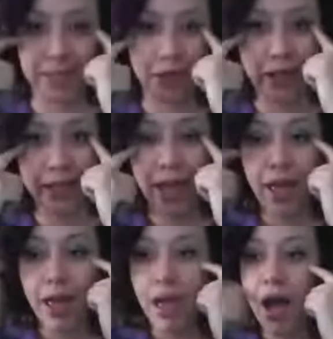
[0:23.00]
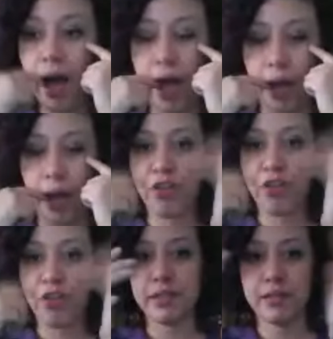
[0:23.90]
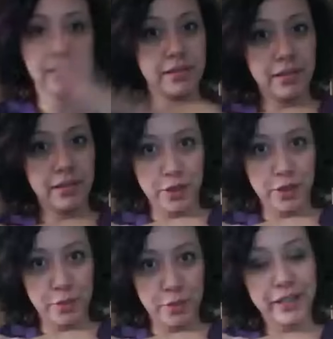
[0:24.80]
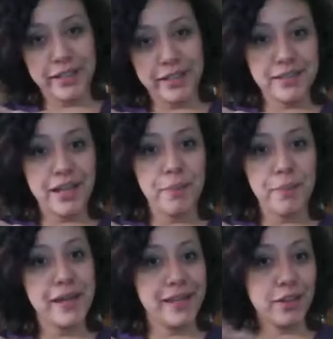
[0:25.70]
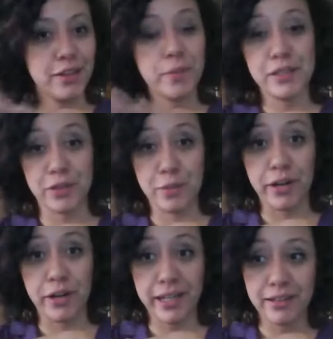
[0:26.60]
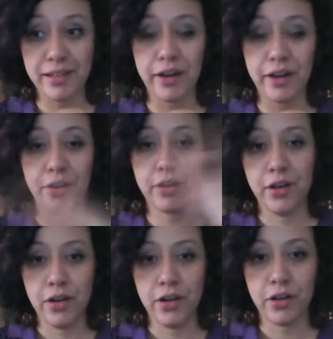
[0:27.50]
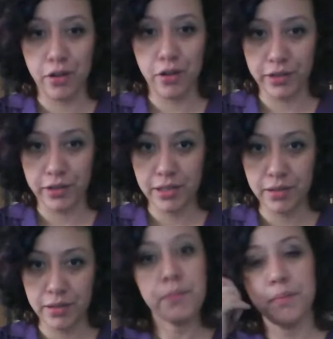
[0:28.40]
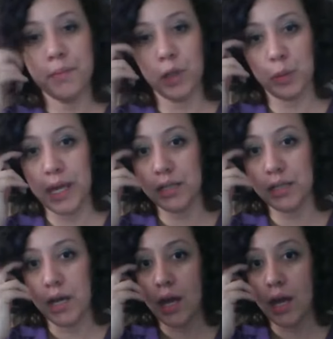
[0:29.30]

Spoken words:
I call it, versus the other market paint, the other paints on the market that are called milk paint,